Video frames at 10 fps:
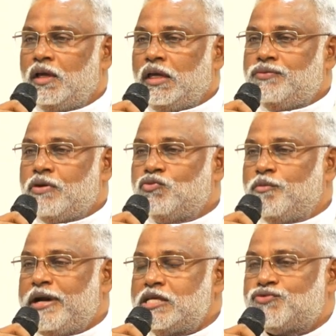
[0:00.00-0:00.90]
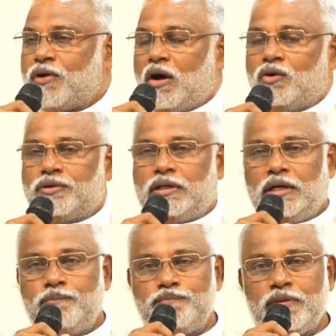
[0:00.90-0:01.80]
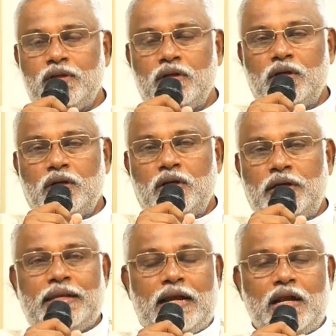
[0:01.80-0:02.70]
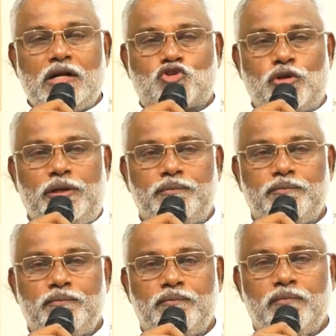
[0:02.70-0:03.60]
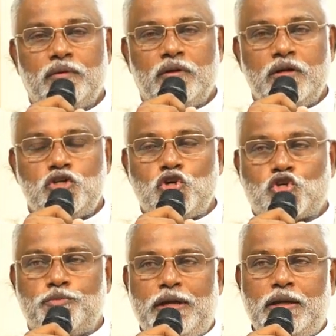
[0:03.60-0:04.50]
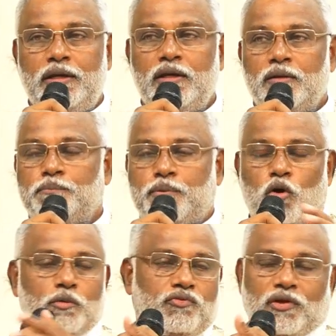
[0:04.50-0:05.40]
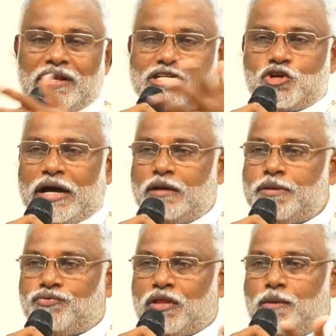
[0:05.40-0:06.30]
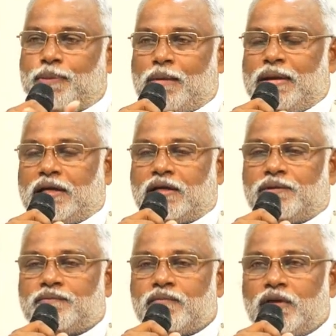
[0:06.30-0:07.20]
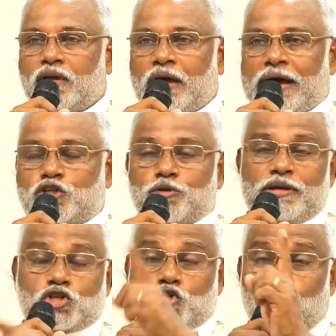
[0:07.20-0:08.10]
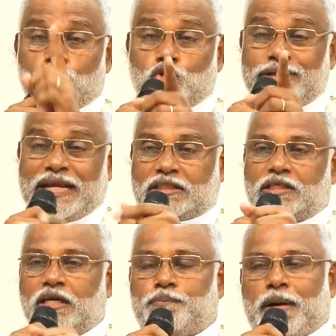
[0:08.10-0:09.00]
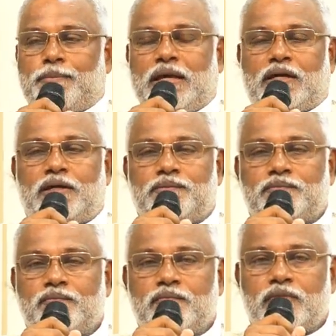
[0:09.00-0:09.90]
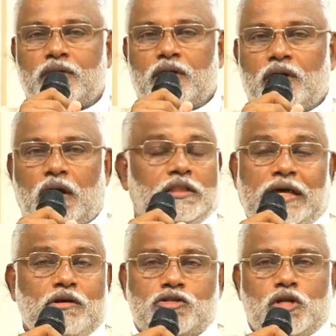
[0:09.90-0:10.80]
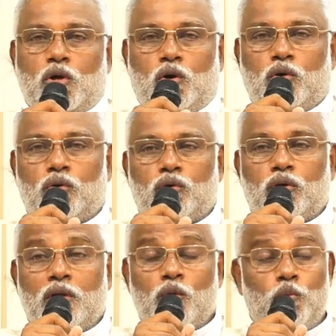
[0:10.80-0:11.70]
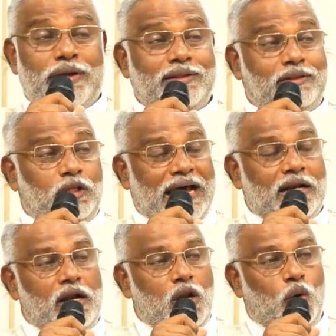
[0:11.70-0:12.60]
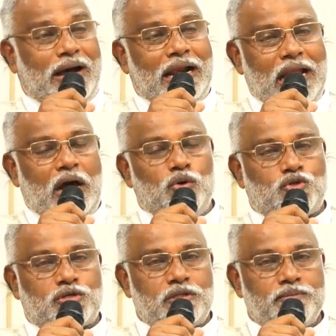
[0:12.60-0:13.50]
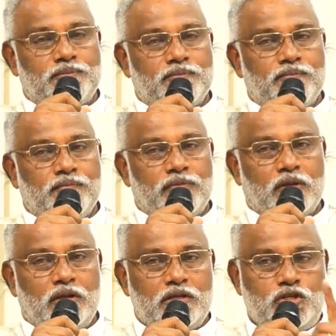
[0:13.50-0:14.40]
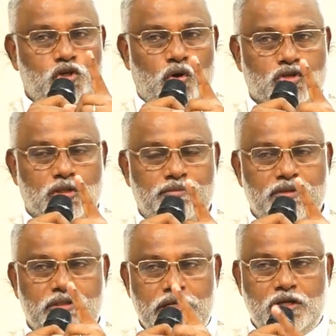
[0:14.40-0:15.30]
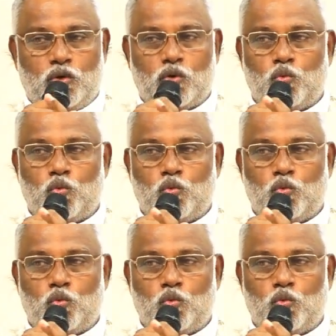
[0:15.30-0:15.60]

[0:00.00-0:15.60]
If a woman is found in adultery, she should be brought for the trial before the public and should be stoned to death in public. And that was a law. When that law allows, Joseph did not